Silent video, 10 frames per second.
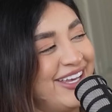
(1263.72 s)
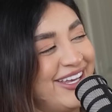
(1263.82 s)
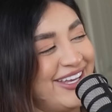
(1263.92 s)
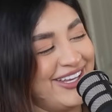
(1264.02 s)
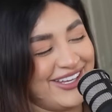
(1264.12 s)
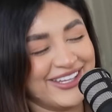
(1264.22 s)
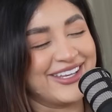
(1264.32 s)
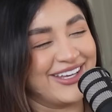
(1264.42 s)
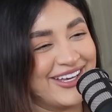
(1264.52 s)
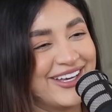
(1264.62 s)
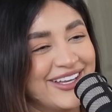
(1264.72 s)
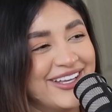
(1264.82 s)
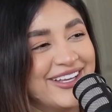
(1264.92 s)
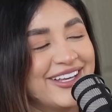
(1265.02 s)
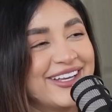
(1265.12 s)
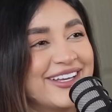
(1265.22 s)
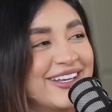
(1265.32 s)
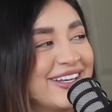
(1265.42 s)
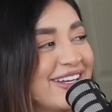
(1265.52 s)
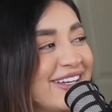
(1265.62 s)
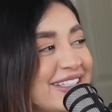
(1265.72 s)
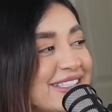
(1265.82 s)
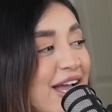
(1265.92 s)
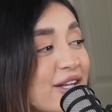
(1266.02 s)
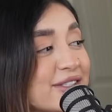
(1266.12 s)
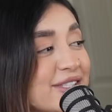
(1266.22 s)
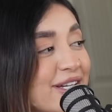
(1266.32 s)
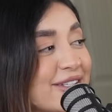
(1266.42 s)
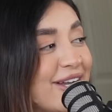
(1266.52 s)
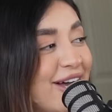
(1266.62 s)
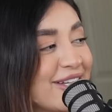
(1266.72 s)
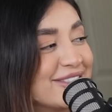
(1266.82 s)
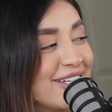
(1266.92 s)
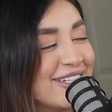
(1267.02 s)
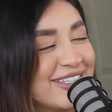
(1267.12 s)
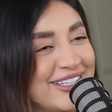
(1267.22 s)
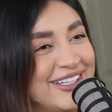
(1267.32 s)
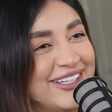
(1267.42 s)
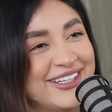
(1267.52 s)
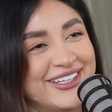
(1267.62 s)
what was he saying? Yeah. Papa, por He's like, All done. All, all done. done. I was like,